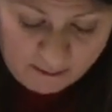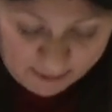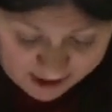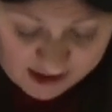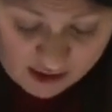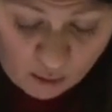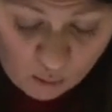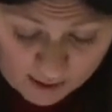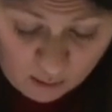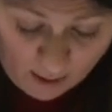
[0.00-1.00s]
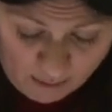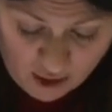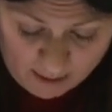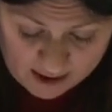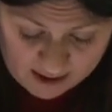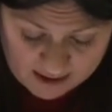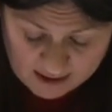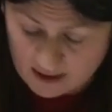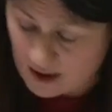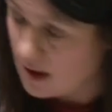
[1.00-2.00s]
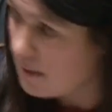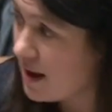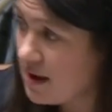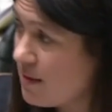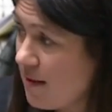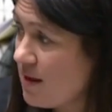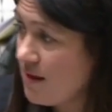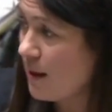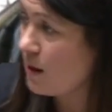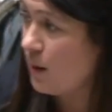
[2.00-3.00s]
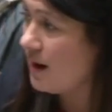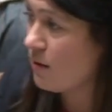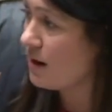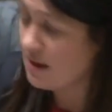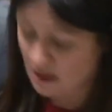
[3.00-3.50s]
Britain we were promised? Madam Deputy Speaker, we don't need